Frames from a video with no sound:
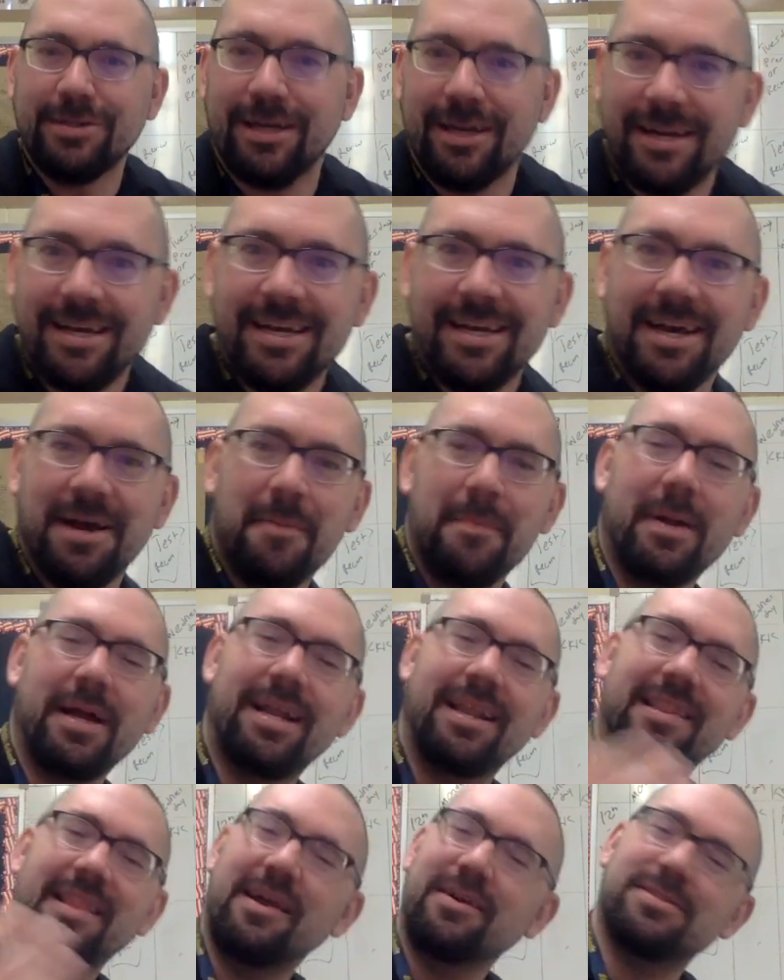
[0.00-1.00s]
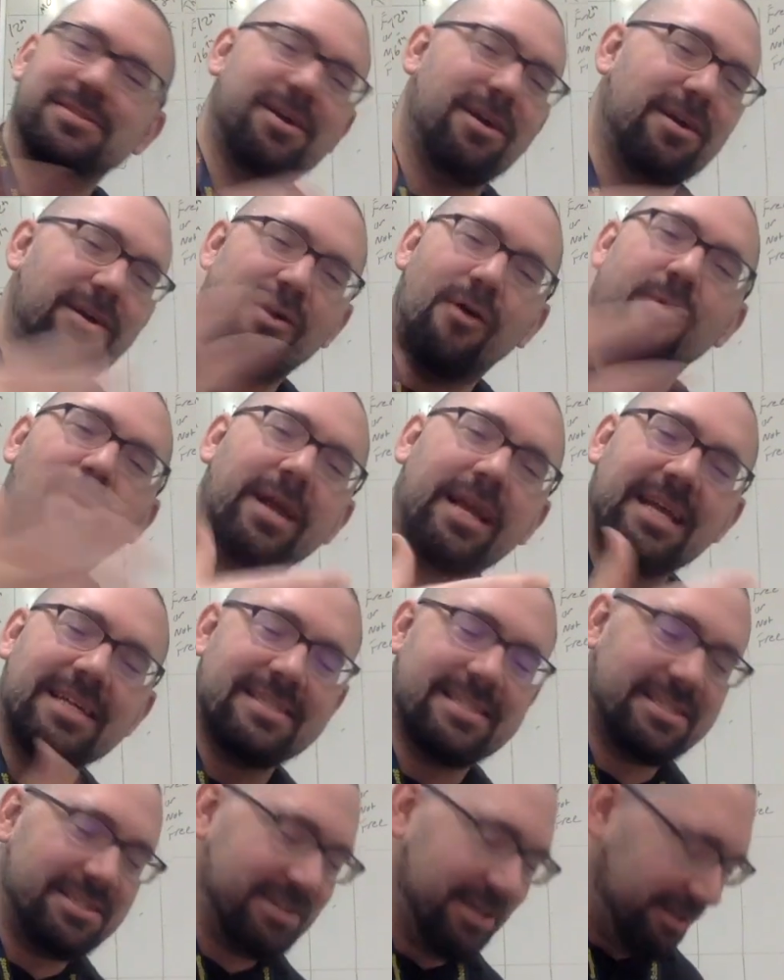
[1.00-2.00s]
it. But they start going
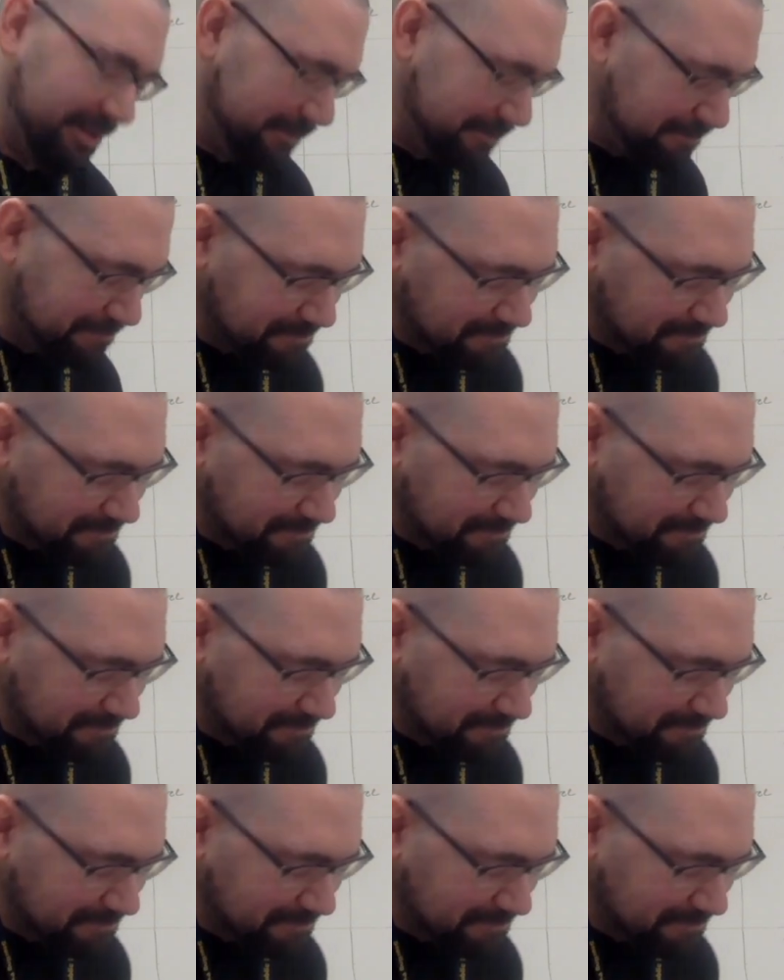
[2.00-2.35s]
against each other.